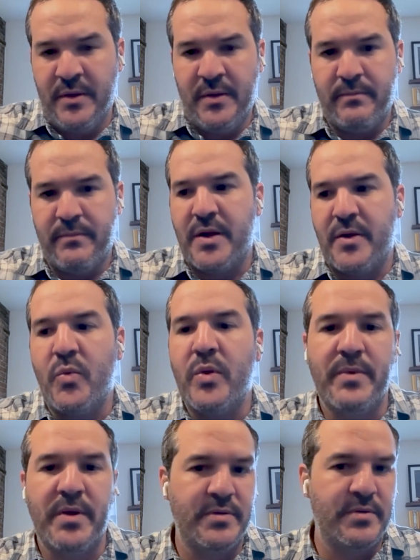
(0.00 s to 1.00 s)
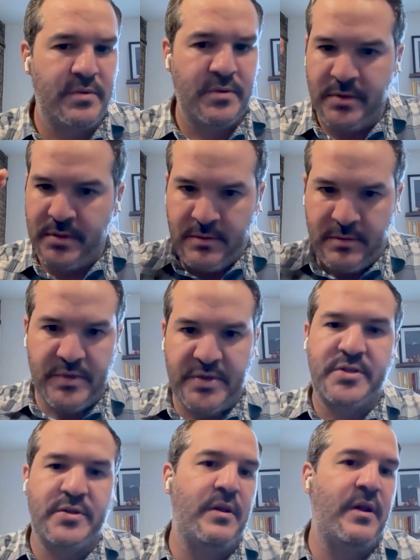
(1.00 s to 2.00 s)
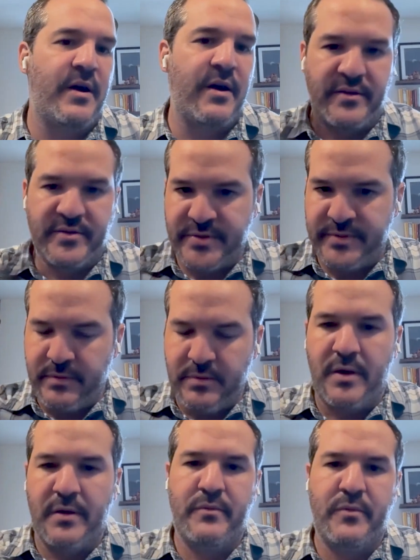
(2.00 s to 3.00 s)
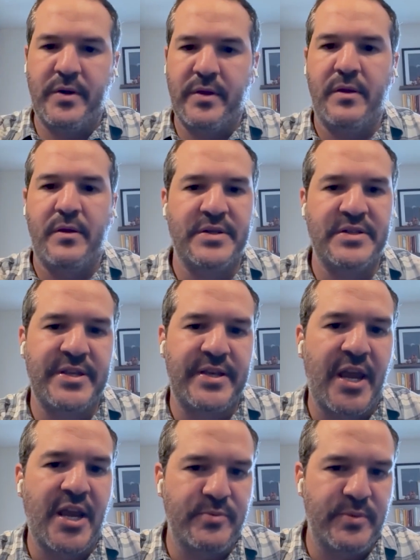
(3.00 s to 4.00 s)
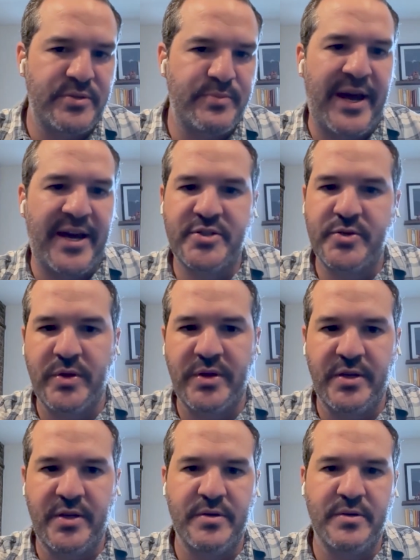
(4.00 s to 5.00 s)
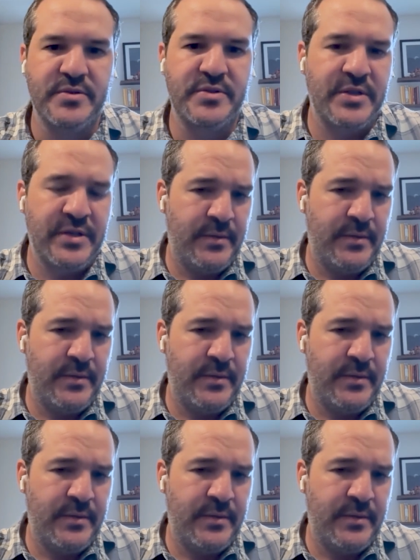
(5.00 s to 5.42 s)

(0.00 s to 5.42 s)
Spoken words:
men and women risk their lives, one of the longest engagements, past 20 years,